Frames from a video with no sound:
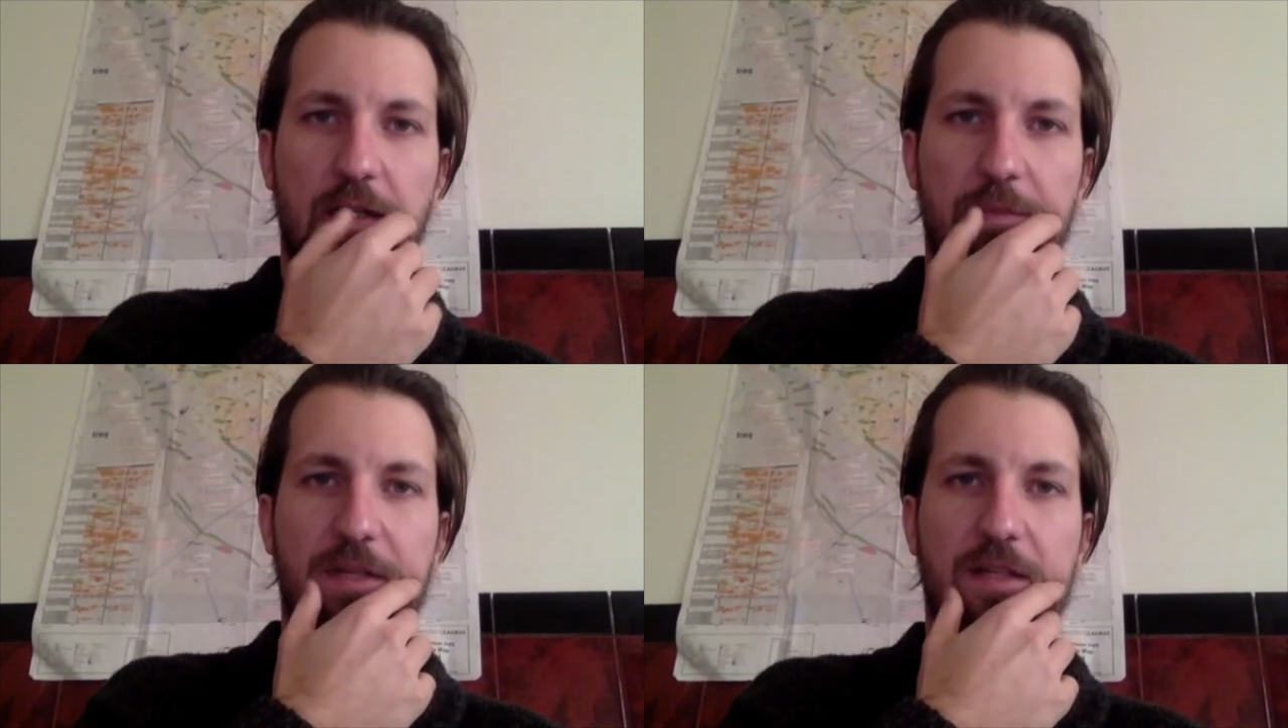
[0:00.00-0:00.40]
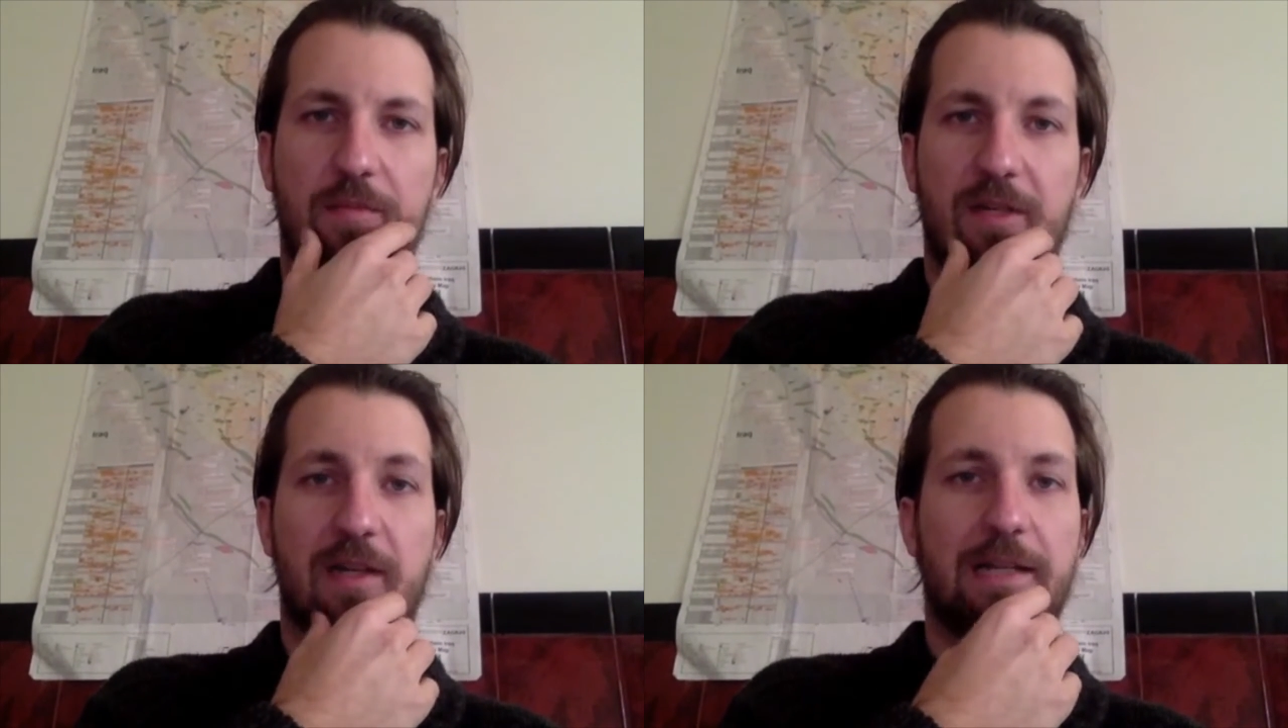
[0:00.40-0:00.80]
uh, pick
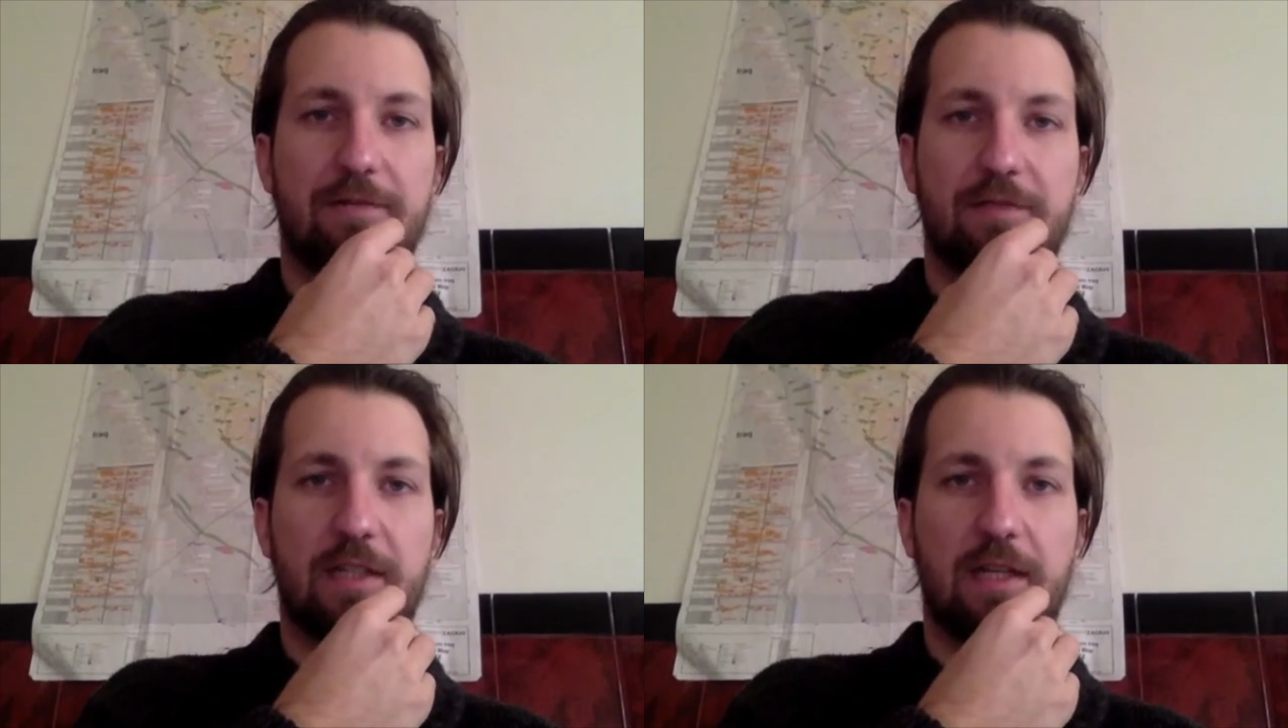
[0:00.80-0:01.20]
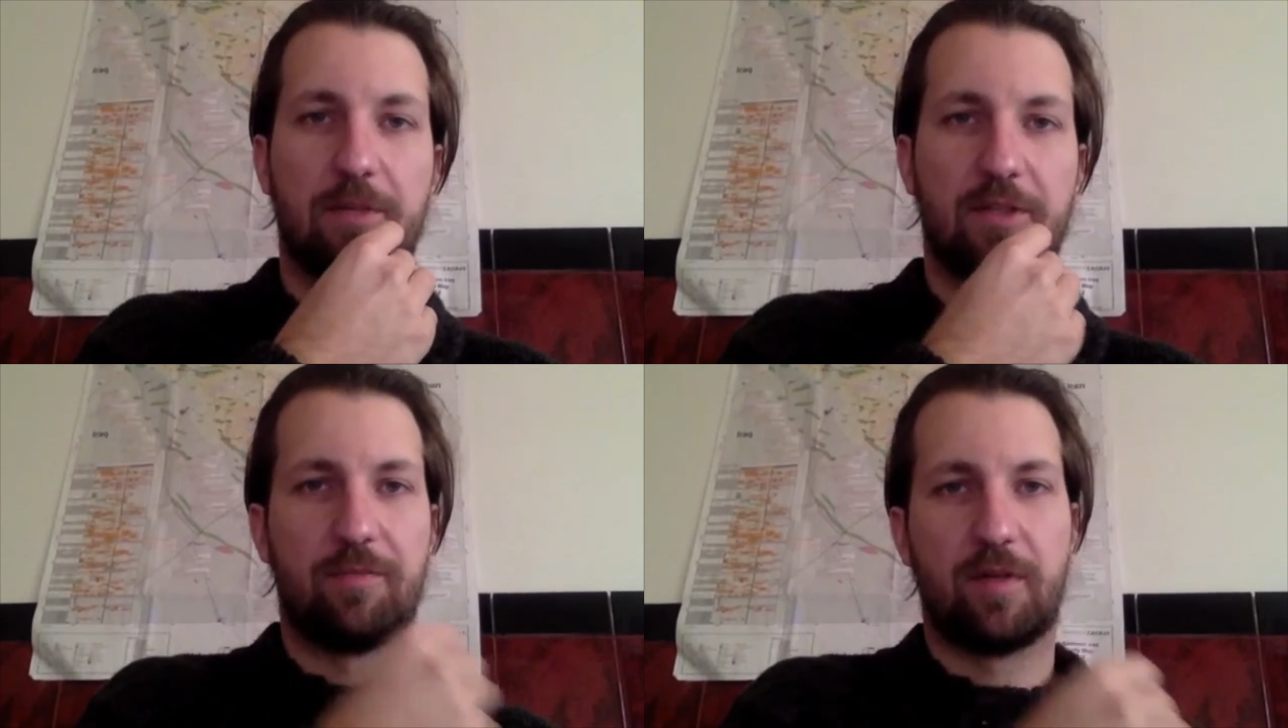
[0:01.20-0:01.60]
up their lives
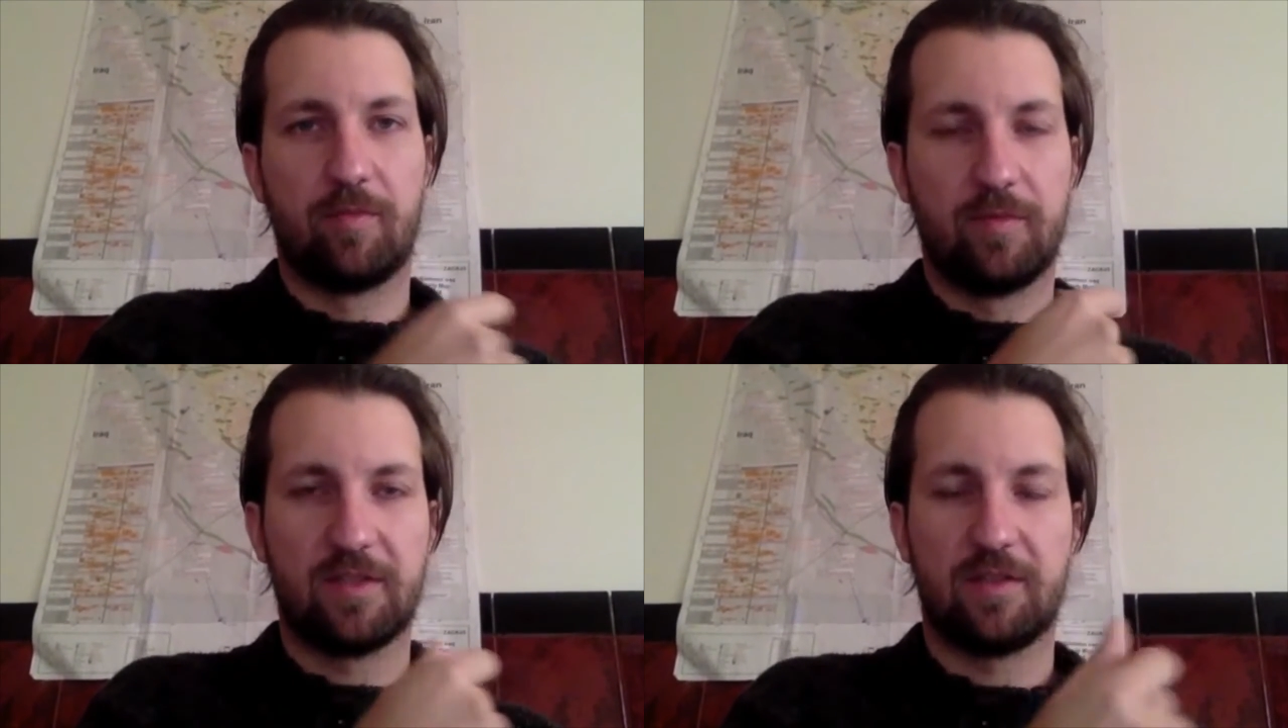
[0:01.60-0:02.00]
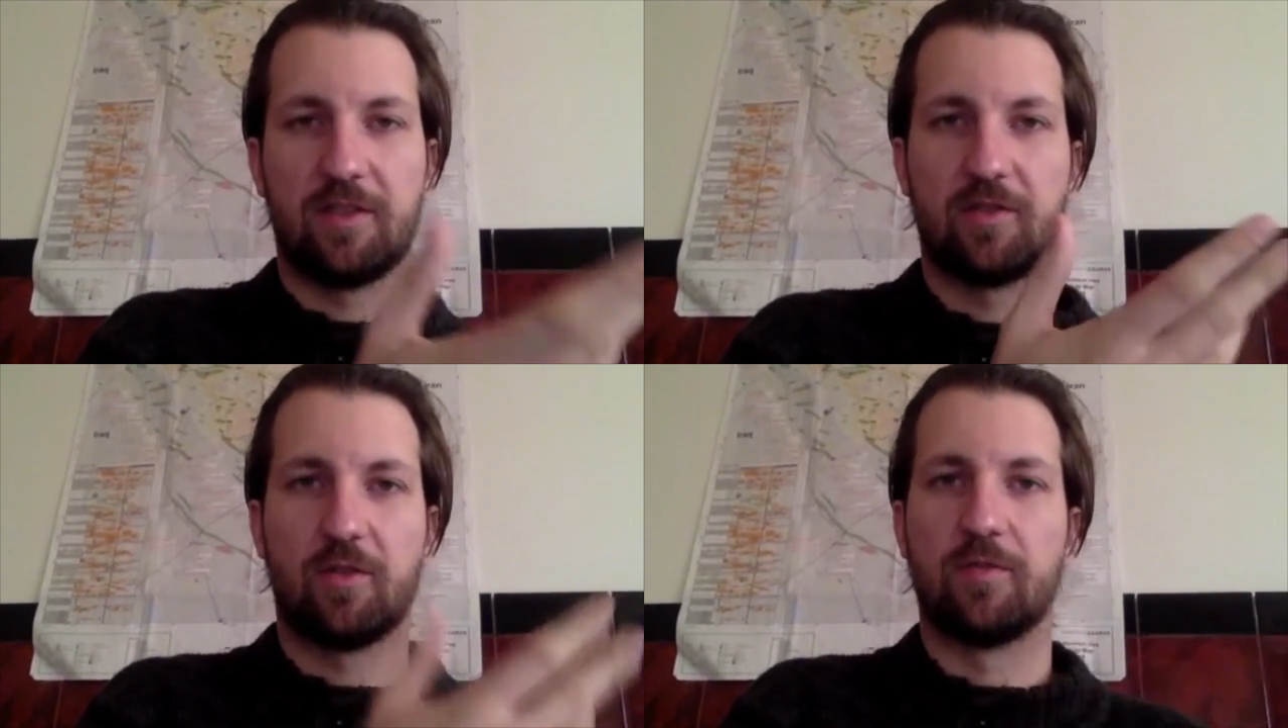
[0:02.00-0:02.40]
again but the problem is
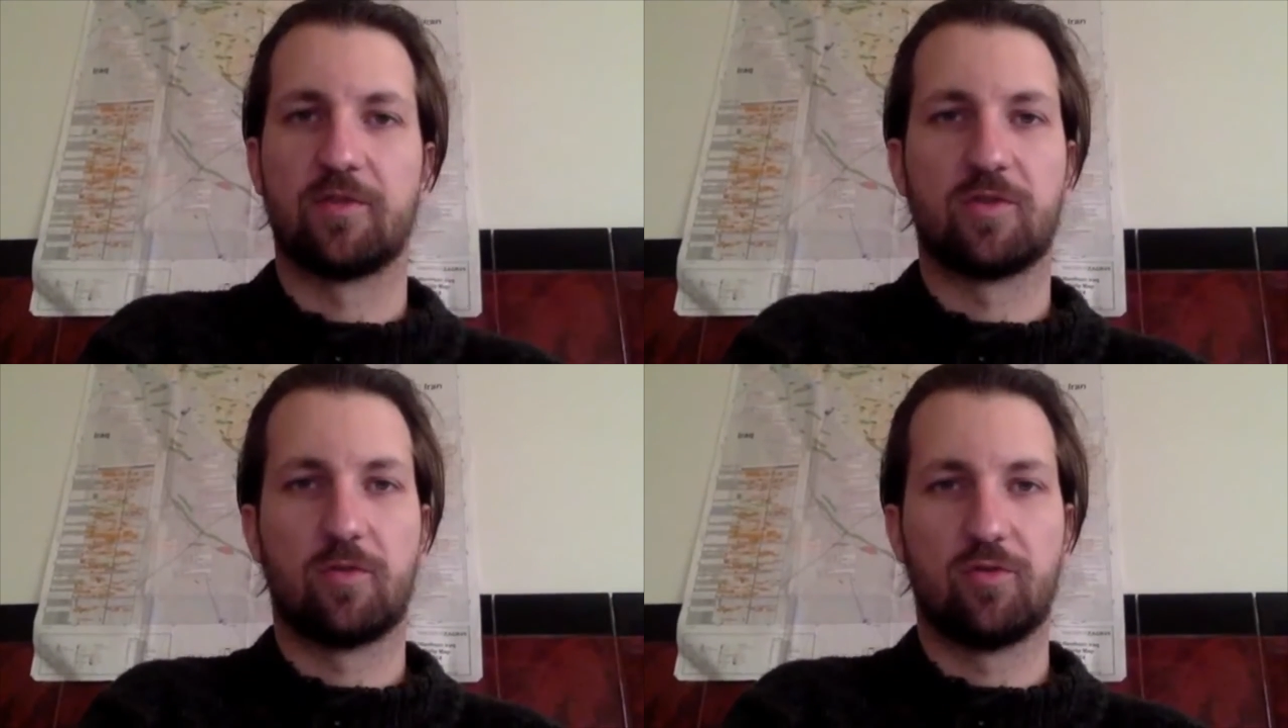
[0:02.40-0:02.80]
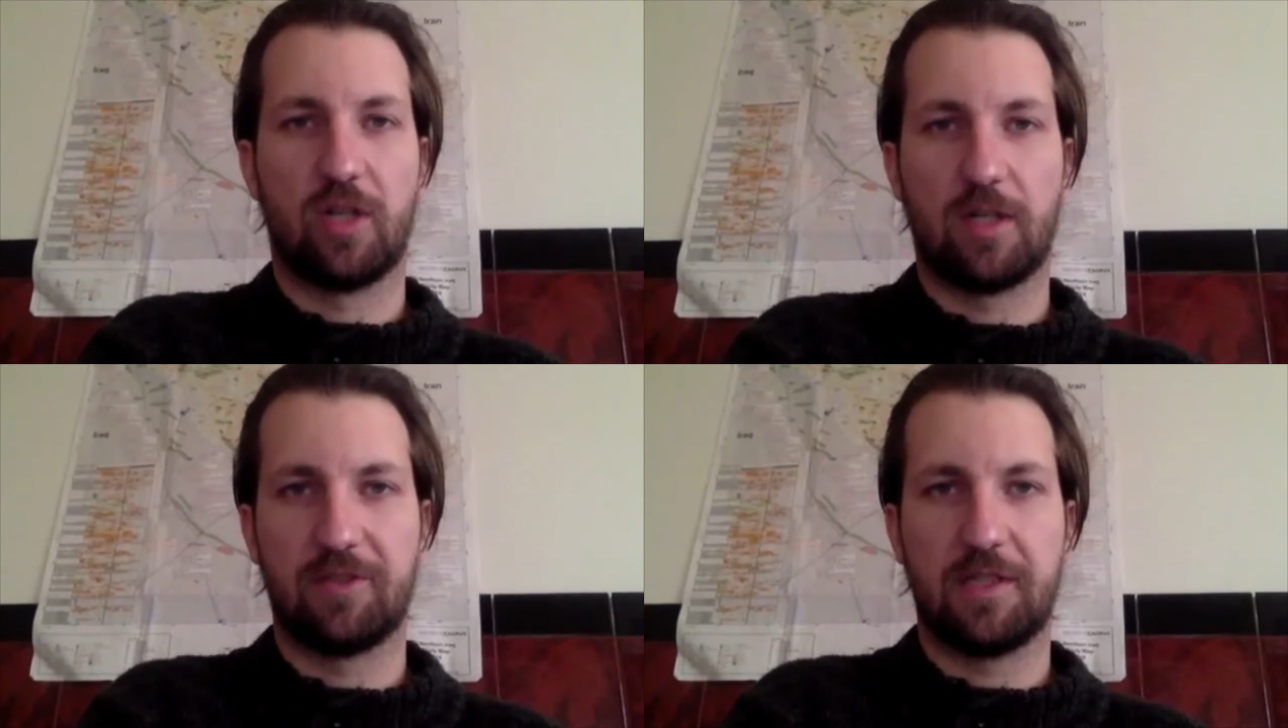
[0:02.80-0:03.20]
there's almost no
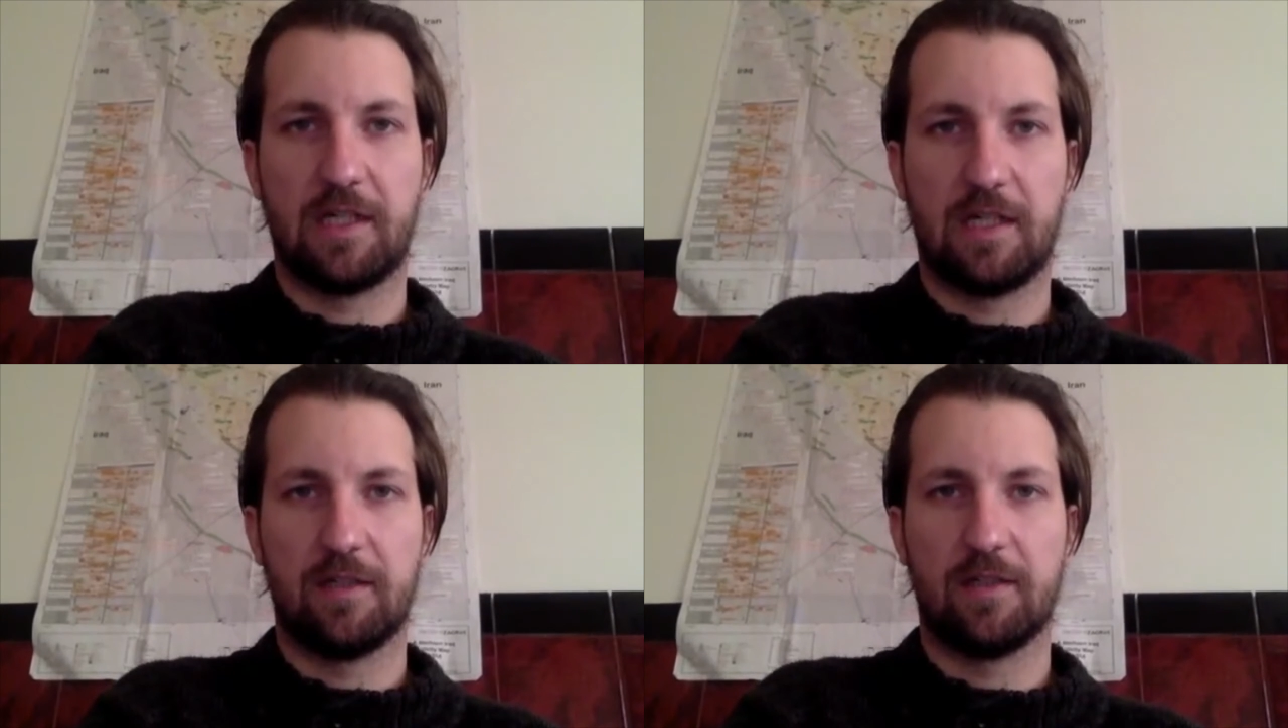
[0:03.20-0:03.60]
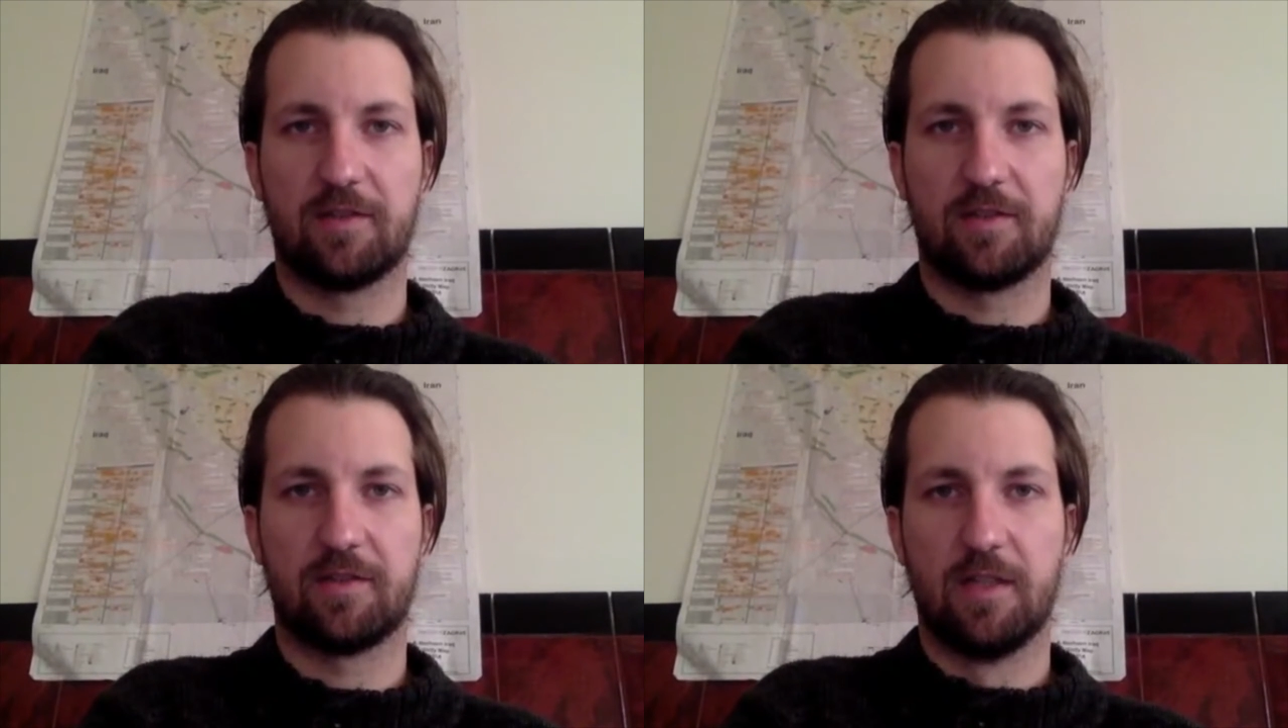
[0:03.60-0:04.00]
jobs there
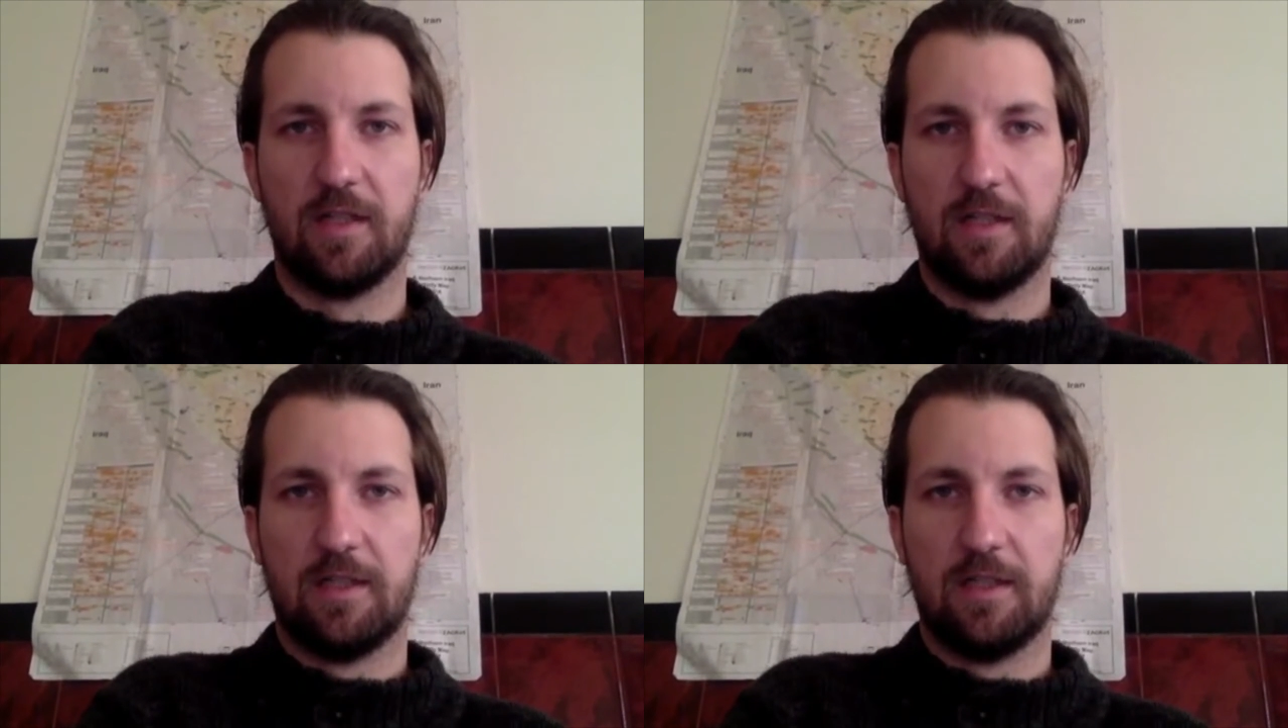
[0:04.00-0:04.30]
there's